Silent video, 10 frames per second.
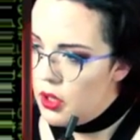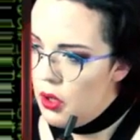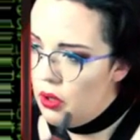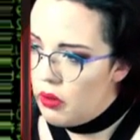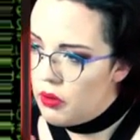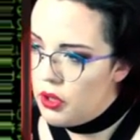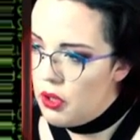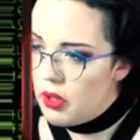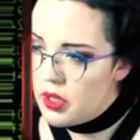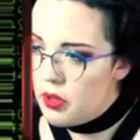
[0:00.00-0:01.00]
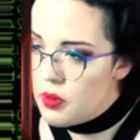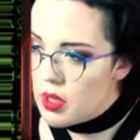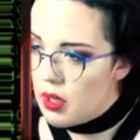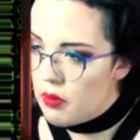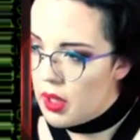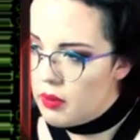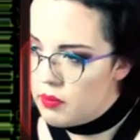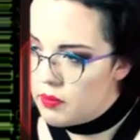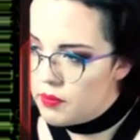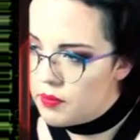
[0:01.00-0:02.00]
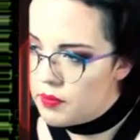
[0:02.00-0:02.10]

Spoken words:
You're in Tucson, right?